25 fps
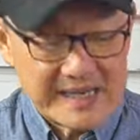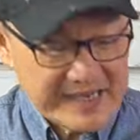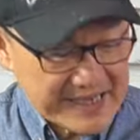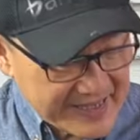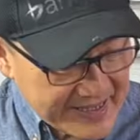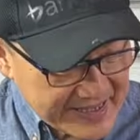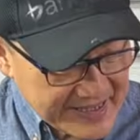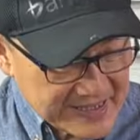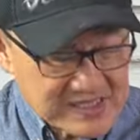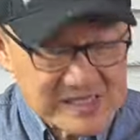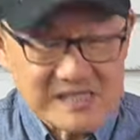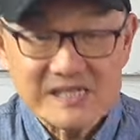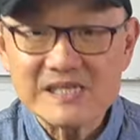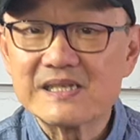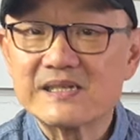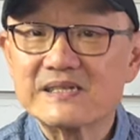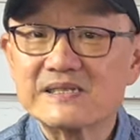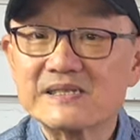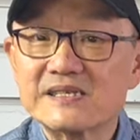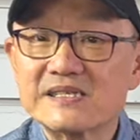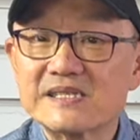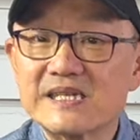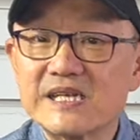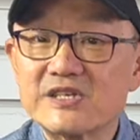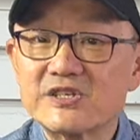excellent
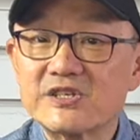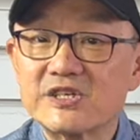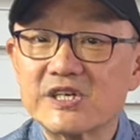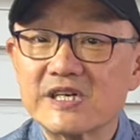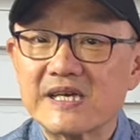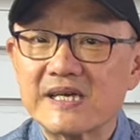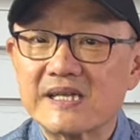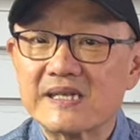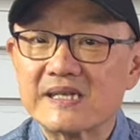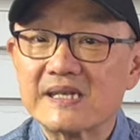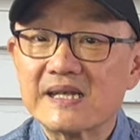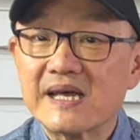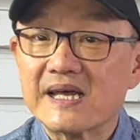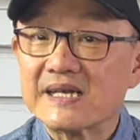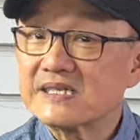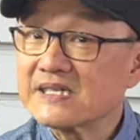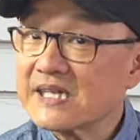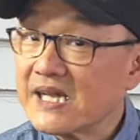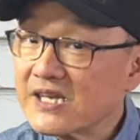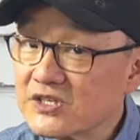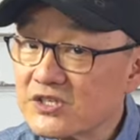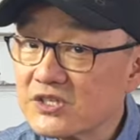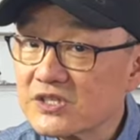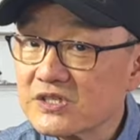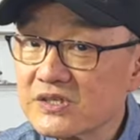stitching and
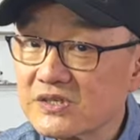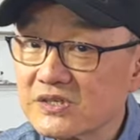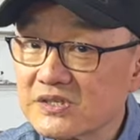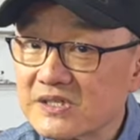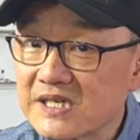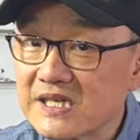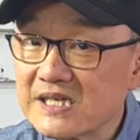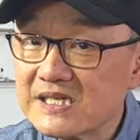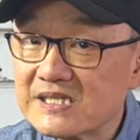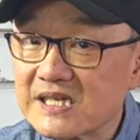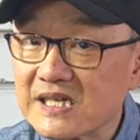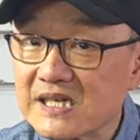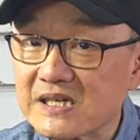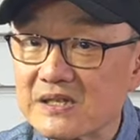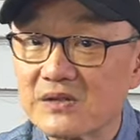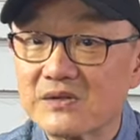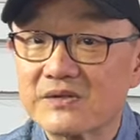attention to detail